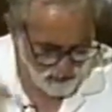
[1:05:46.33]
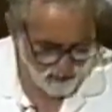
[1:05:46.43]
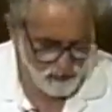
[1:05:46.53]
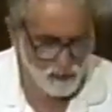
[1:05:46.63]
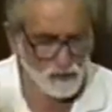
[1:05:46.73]

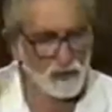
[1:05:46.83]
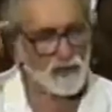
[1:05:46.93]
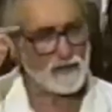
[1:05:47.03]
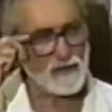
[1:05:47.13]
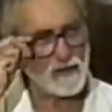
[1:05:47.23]
a whole
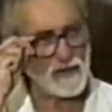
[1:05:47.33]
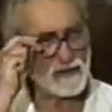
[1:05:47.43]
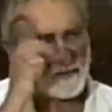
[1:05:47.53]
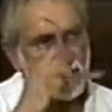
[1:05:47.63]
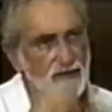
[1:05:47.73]
argument
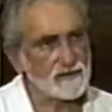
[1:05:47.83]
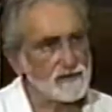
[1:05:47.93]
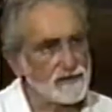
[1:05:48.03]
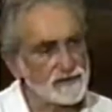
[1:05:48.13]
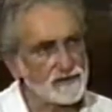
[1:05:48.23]
about the fact
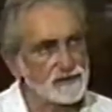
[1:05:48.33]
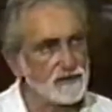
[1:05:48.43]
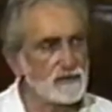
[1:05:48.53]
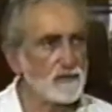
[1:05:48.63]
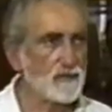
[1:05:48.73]
that there's a
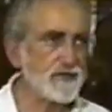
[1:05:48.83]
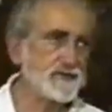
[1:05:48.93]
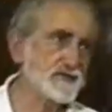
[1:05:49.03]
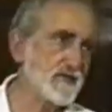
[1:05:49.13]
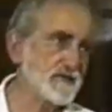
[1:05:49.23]
certain
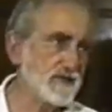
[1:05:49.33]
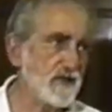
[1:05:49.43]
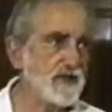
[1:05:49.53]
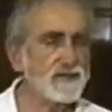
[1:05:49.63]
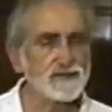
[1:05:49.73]
priest that
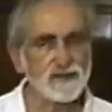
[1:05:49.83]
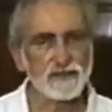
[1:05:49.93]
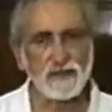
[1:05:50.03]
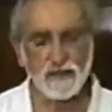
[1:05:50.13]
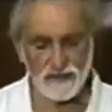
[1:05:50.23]
denies,
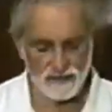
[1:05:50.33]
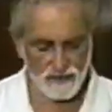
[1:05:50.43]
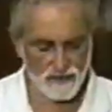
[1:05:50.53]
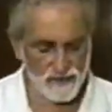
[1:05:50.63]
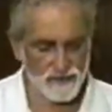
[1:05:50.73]
the,
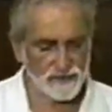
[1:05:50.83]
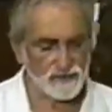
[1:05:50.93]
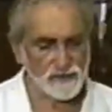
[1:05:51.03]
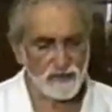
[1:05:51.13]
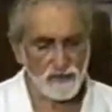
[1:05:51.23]

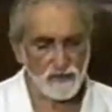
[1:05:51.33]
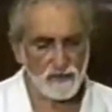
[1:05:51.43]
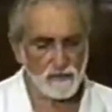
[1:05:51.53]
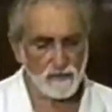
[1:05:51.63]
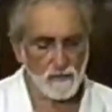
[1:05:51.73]
denies
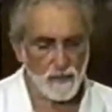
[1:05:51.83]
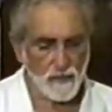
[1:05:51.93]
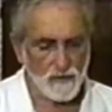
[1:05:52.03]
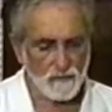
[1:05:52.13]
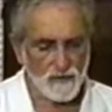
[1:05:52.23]
uh,
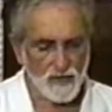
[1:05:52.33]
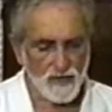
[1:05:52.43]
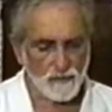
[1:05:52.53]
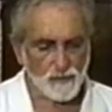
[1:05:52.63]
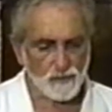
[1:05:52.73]

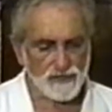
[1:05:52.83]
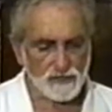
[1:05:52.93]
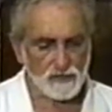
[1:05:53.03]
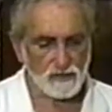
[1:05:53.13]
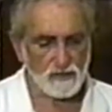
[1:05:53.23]
a
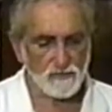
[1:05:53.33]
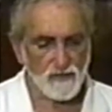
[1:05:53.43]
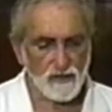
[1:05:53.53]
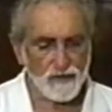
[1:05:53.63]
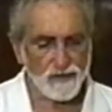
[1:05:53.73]
parishioner
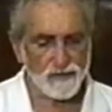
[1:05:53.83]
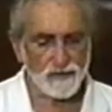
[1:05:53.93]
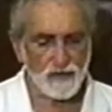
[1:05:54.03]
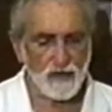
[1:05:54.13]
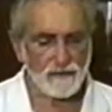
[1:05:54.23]

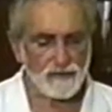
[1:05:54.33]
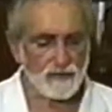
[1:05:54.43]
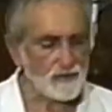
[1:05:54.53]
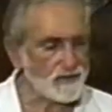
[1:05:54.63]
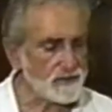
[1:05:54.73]
the
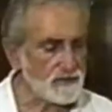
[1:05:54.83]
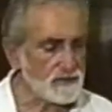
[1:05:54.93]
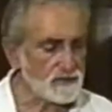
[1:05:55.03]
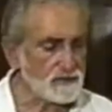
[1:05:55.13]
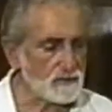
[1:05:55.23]

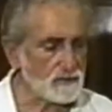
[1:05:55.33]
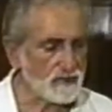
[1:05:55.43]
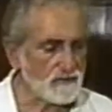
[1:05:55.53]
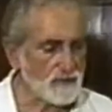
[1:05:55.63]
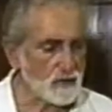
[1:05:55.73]
opportunity to
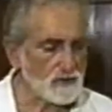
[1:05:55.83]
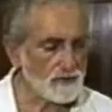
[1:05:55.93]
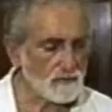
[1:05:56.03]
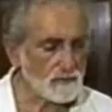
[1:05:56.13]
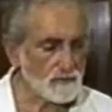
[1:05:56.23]
convert
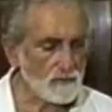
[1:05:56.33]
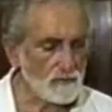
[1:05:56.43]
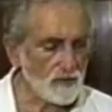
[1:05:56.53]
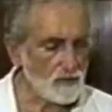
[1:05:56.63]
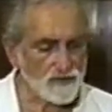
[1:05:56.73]

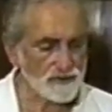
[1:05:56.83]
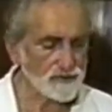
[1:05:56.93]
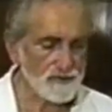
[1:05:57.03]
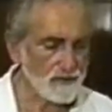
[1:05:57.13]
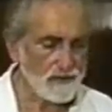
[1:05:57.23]

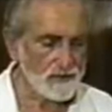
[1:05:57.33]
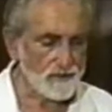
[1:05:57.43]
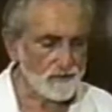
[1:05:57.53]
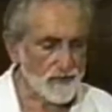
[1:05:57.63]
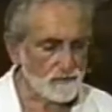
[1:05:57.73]
because
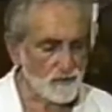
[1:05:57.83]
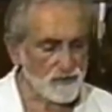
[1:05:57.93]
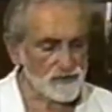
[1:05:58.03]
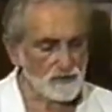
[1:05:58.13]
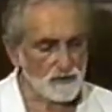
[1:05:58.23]
that
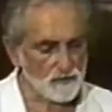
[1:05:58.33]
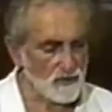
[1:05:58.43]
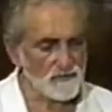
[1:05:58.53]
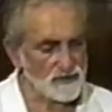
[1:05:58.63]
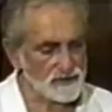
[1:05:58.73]
parishioner
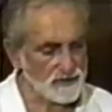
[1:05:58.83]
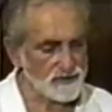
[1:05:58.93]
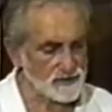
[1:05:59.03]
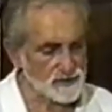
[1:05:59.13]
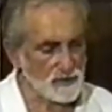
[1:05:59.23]
previously
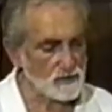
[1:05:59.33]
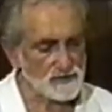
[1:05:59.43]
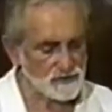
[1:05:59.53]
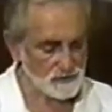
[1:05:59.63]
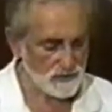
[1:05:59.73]
had
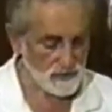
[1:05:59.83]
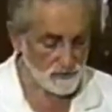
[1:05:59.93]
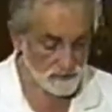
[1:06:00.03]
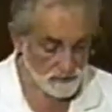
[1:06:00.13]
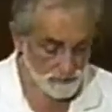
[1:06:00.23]
stolen some
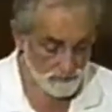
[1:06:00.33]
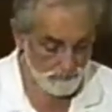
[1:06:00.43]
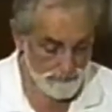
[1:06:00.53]
things.